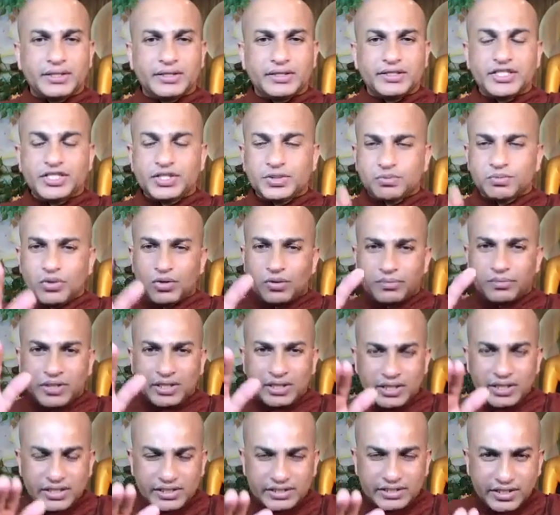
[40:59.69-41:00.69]
This
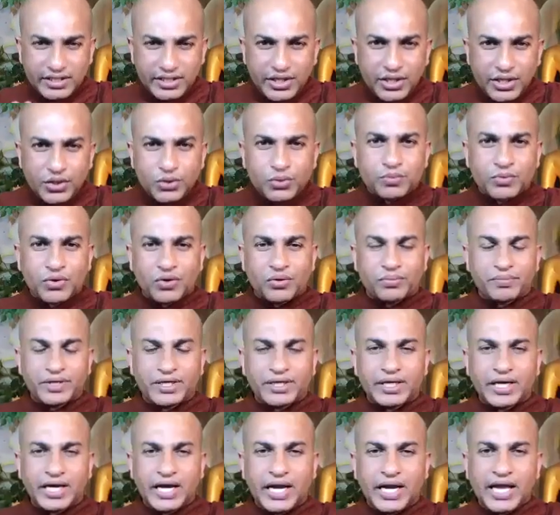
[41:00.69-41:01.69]
moment is a new moment.
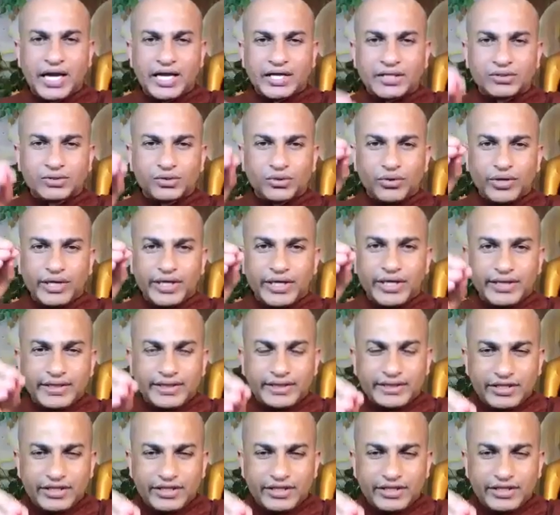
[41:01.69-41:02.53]
So in